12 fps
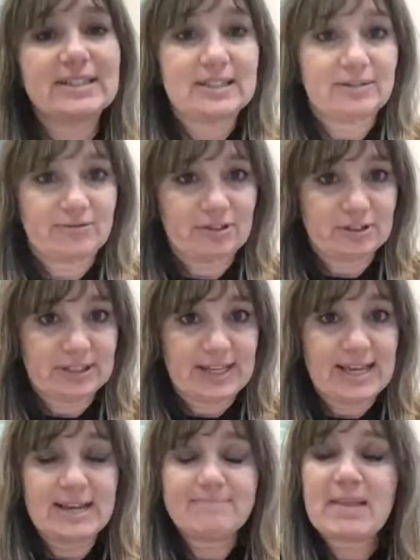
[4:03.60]

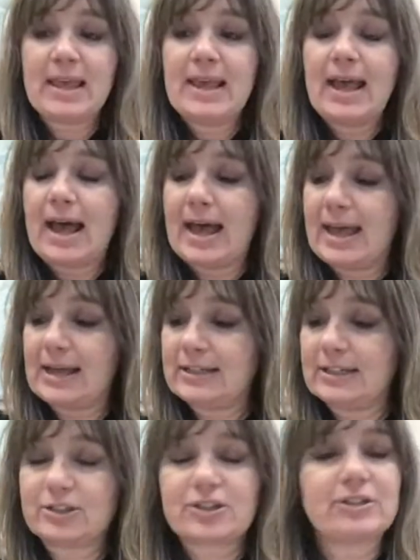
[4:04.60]
differently, and
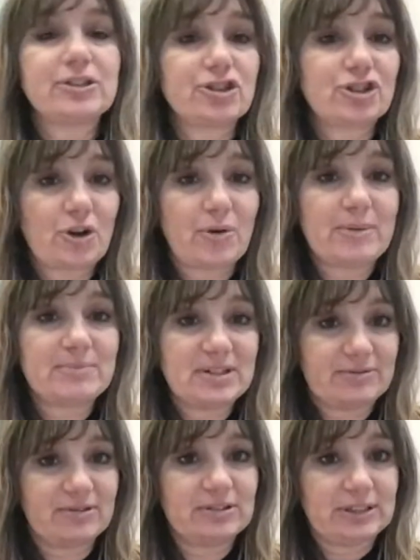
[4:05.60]
it's going to show up
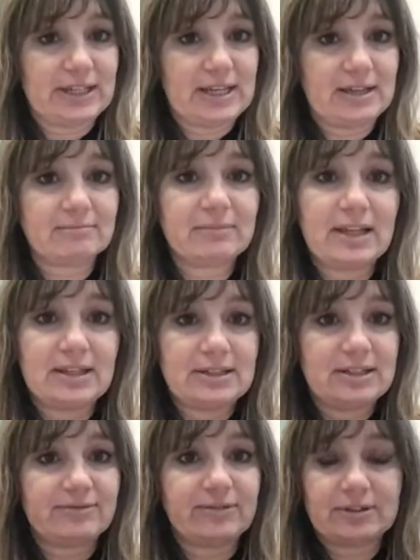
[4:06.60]
differently in
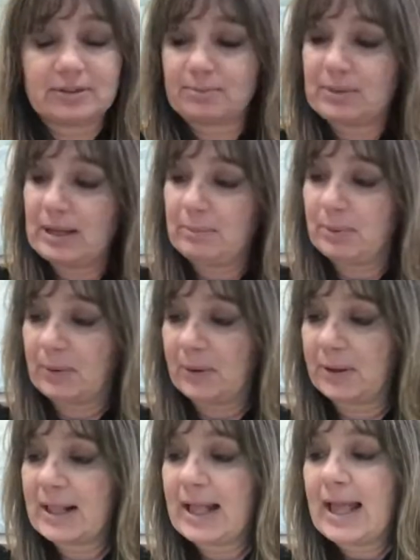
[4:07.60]
different
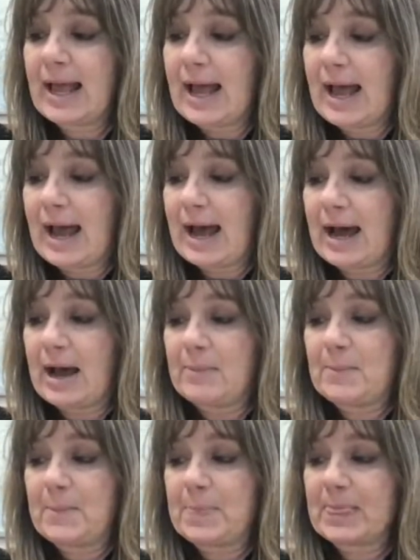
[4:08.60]
people.
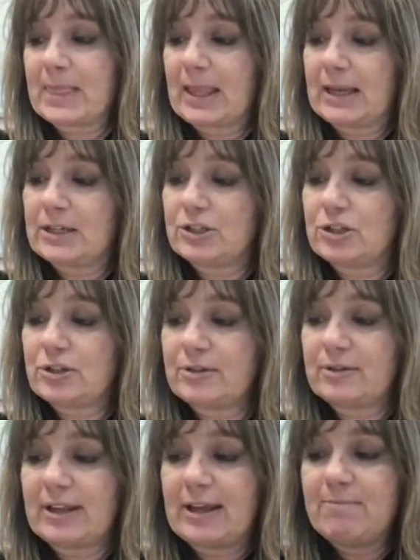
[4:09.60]
Um,
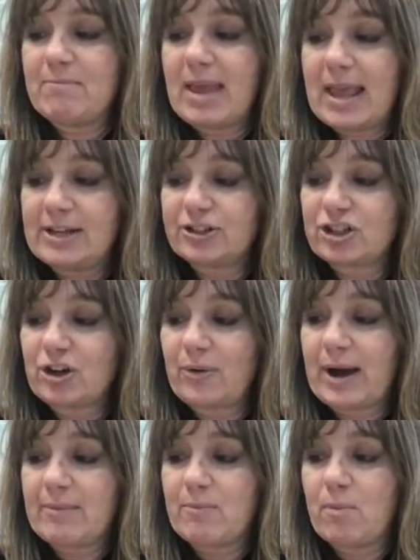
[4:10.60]
it may show
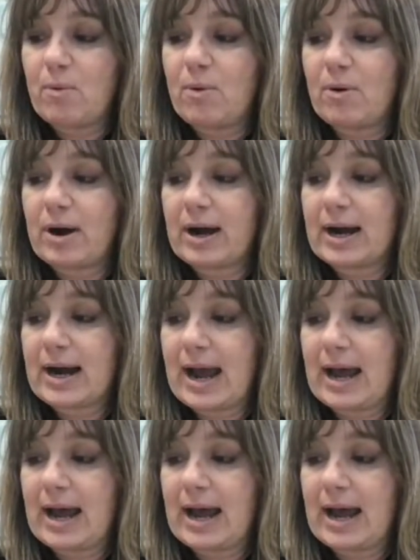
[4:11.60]
up more